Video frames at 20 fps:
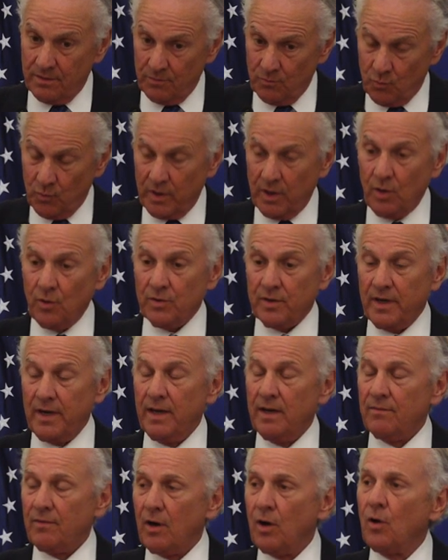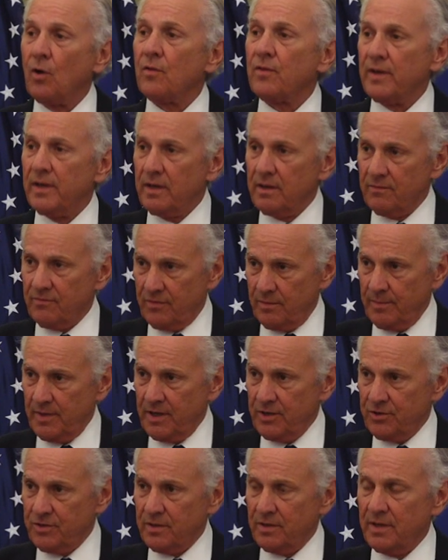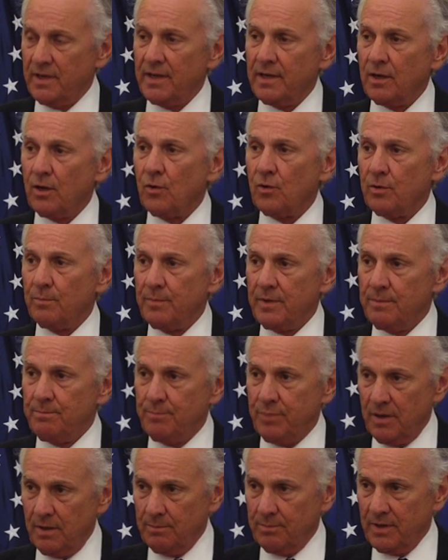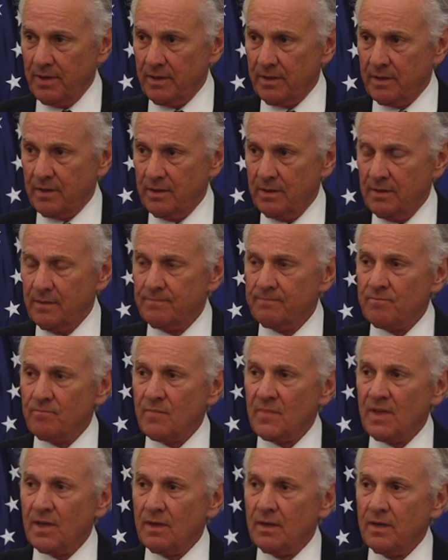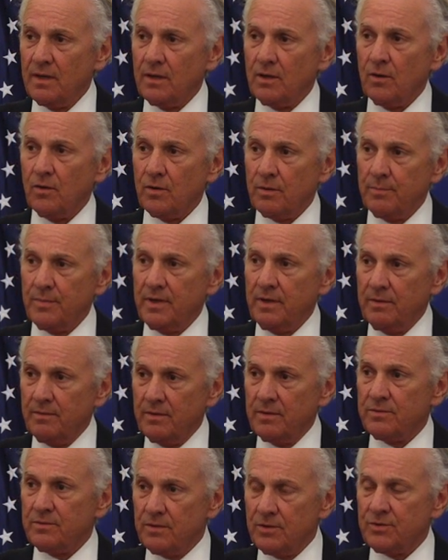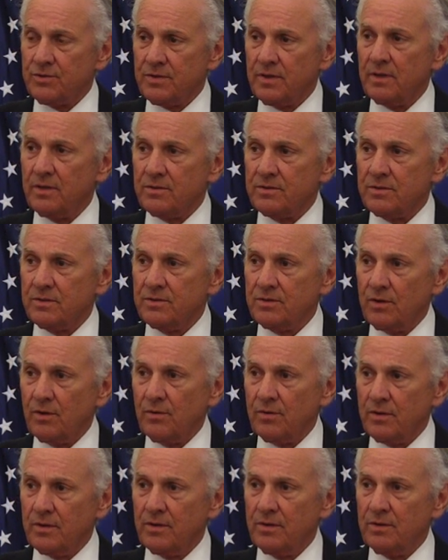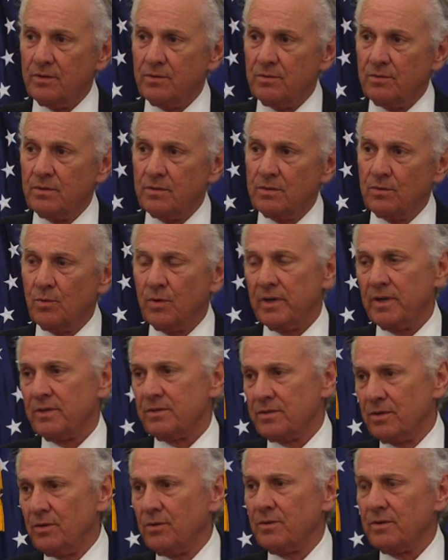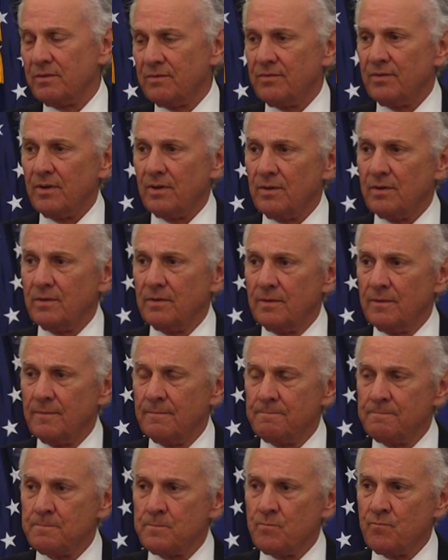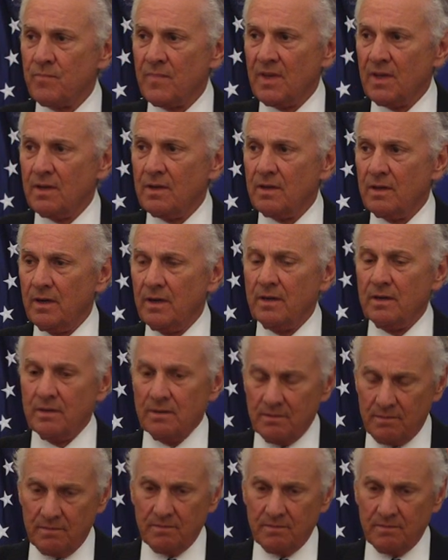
we ought to have all the information. It ought to be public. It ought to be, the citizens ought to know what it's going for. And